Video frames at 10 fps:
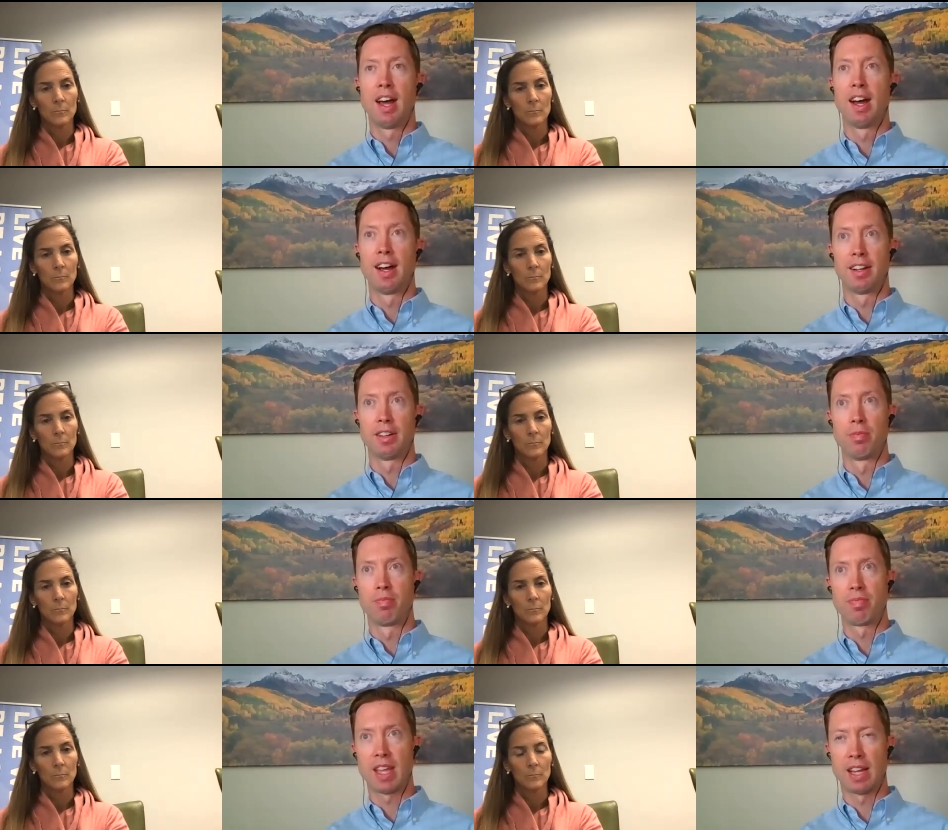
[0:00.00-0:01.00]
Speaker 1: uh,
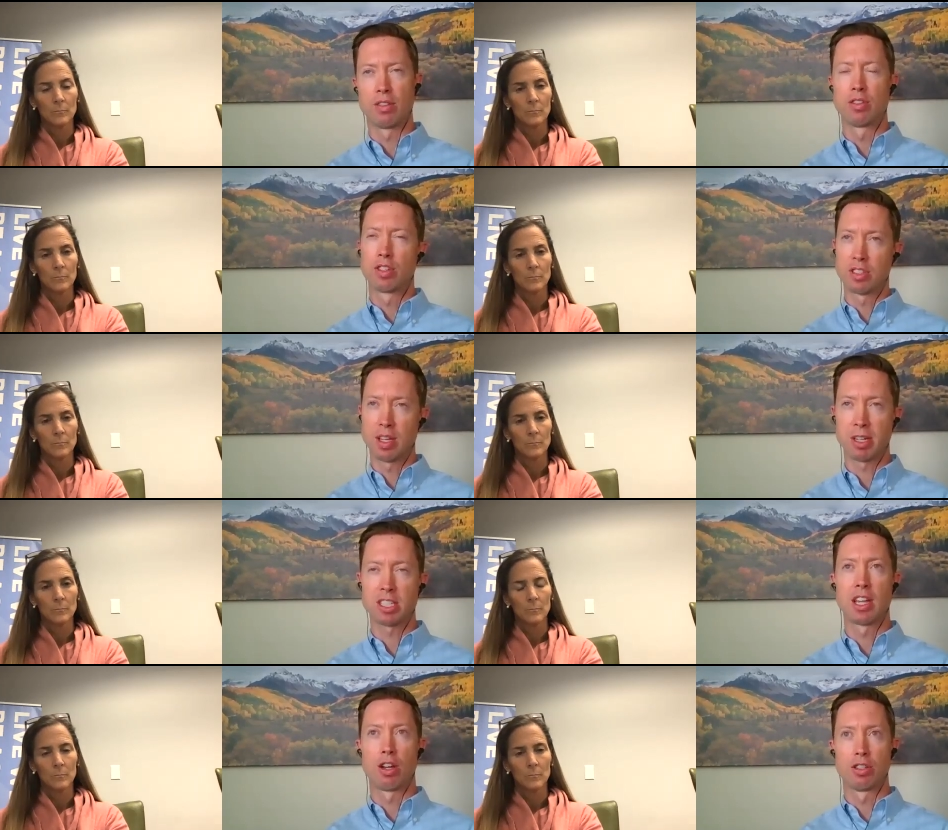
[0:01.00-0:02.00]
and to some
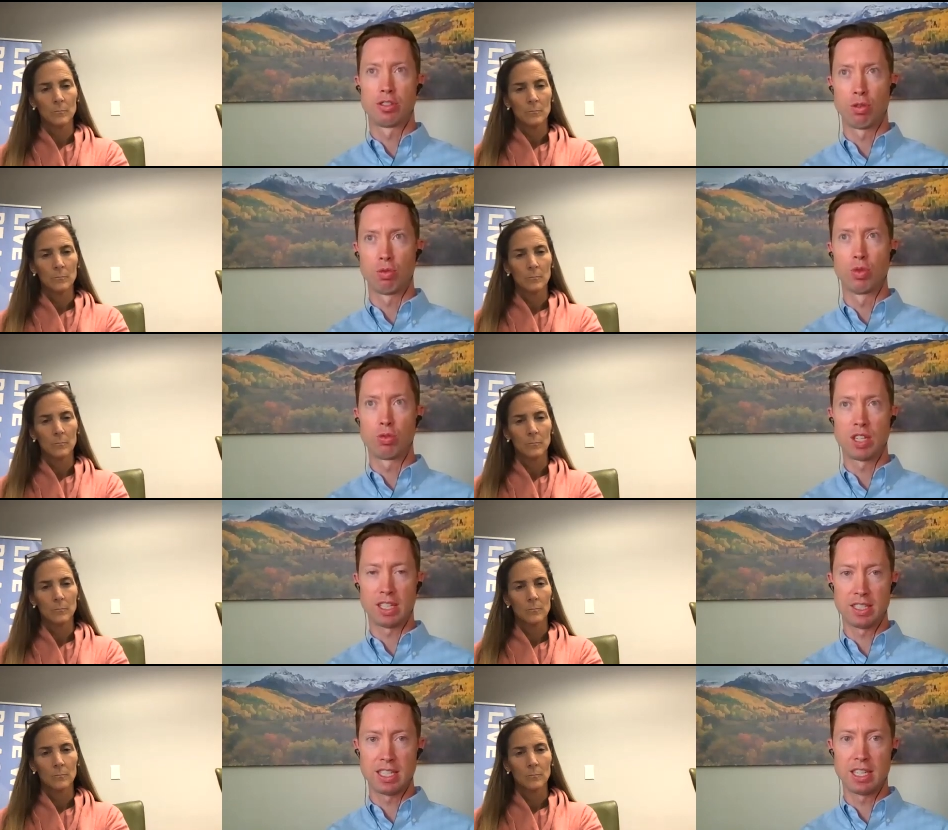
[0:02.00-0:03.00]
extent also
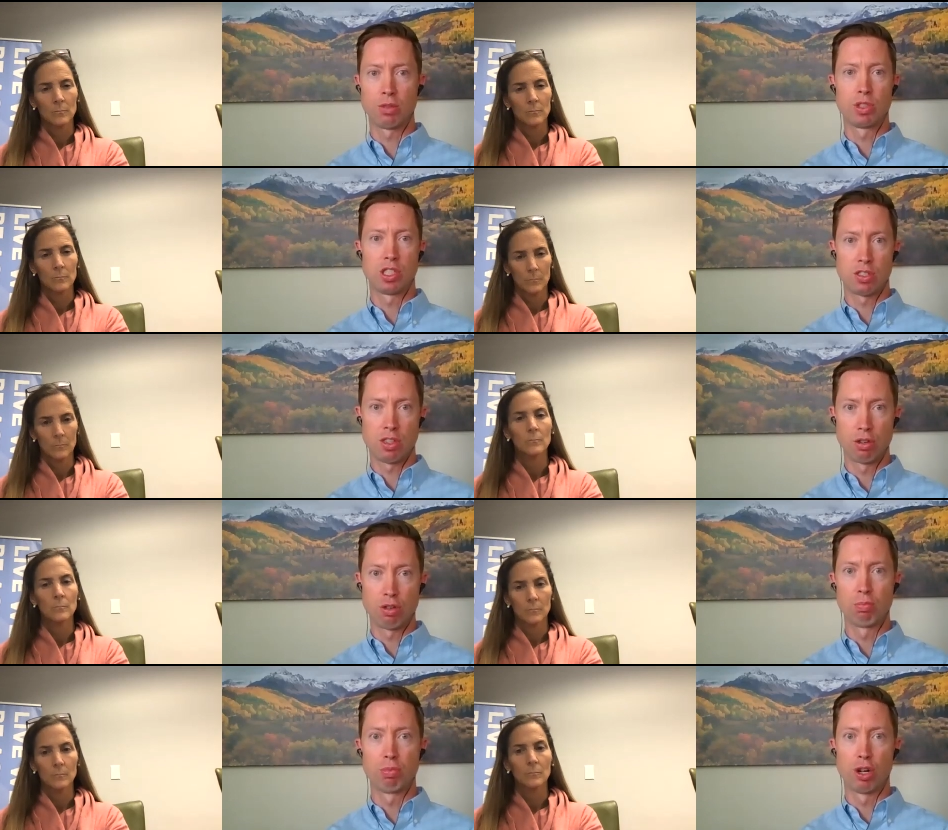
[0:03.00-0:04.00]
rotigotine, which is the
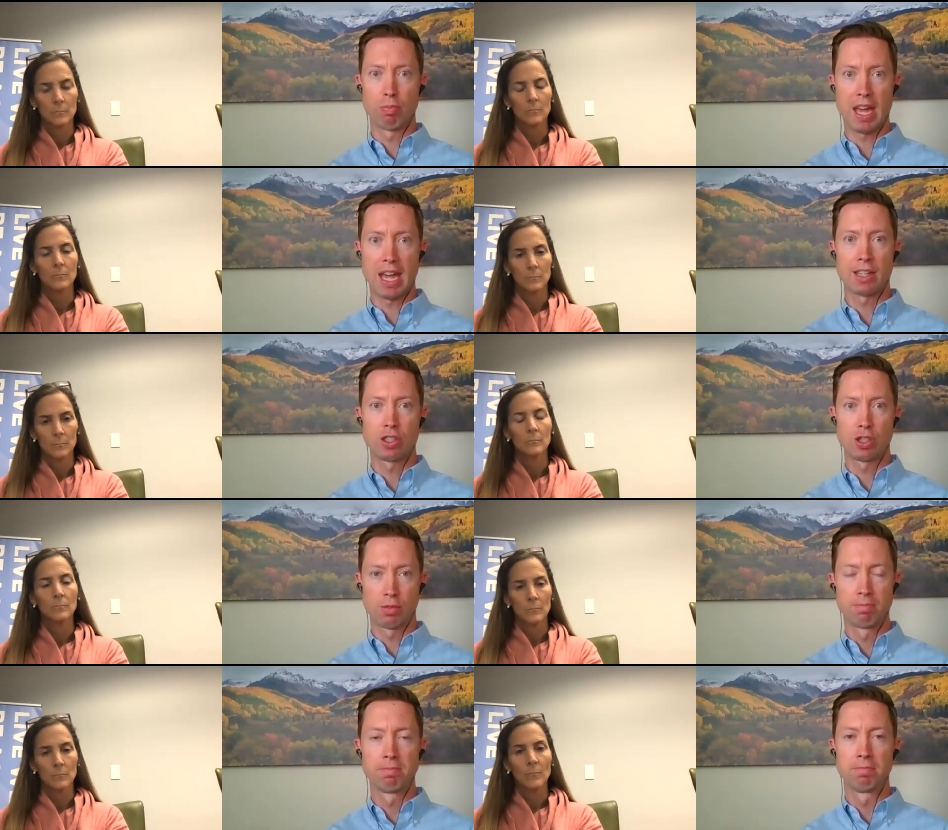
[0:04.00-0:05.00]
Neupro patch.
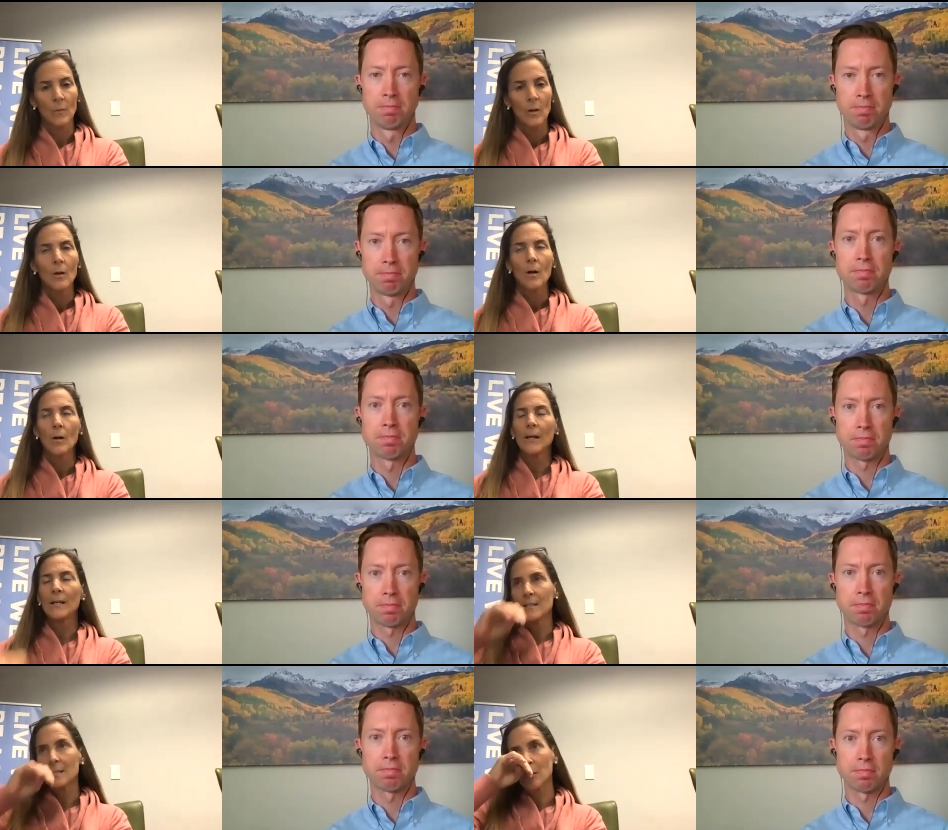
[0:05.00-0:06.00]
Speaker 2: Okay,
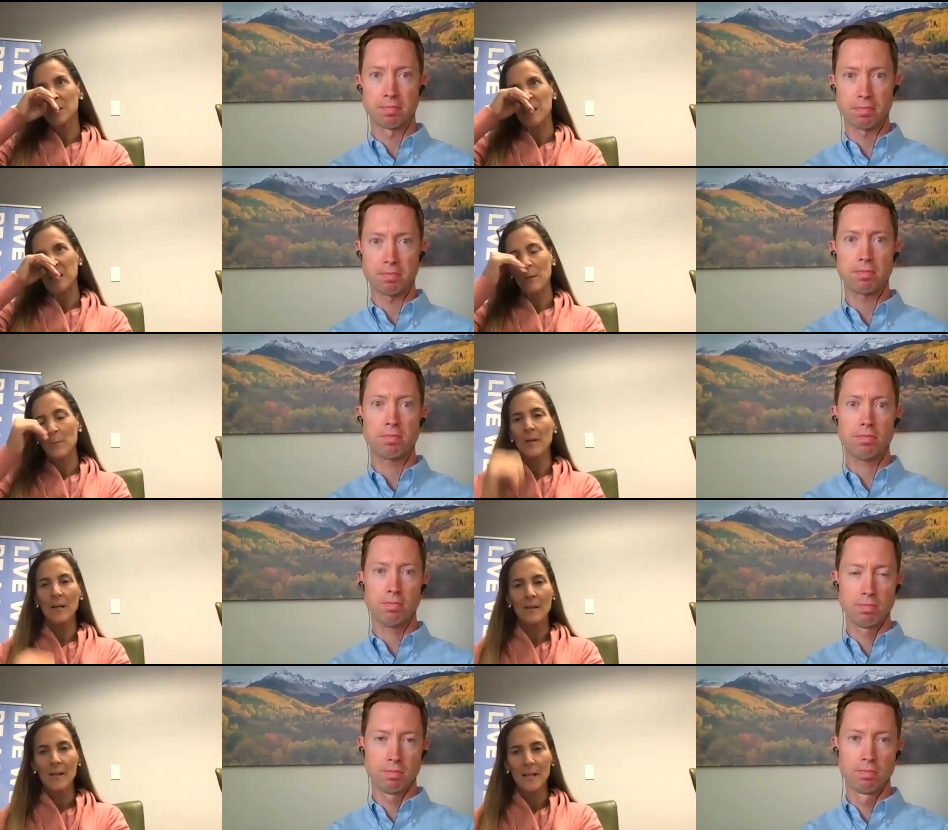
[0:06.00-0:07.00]
is, so is this
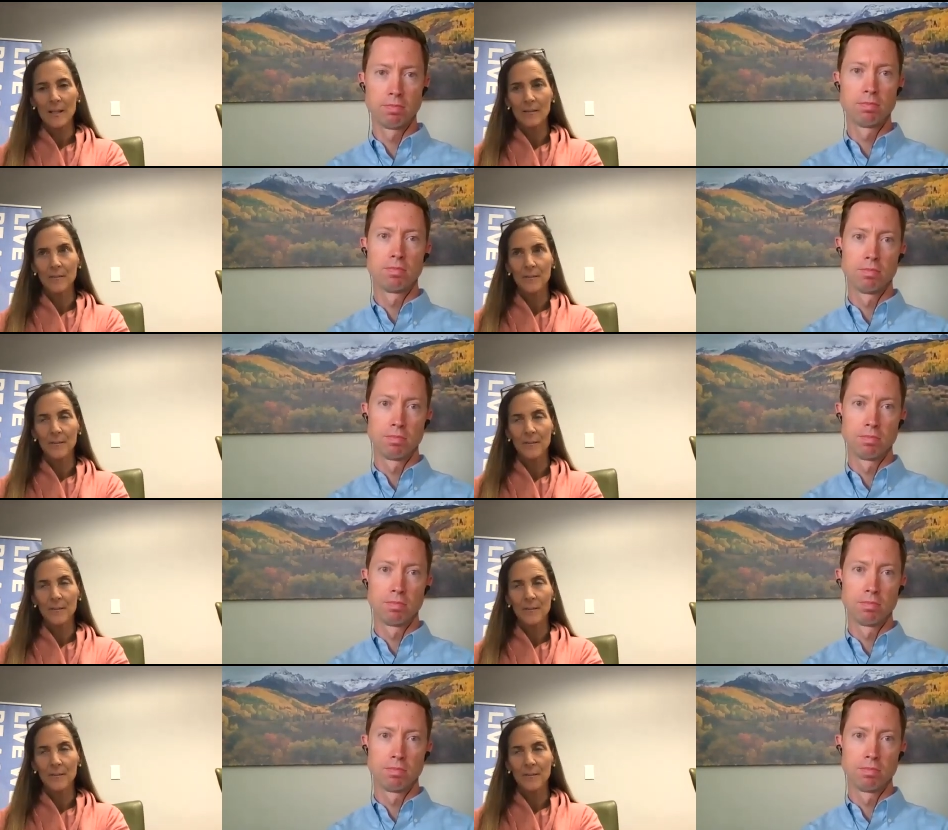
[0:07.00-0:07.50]
something that if,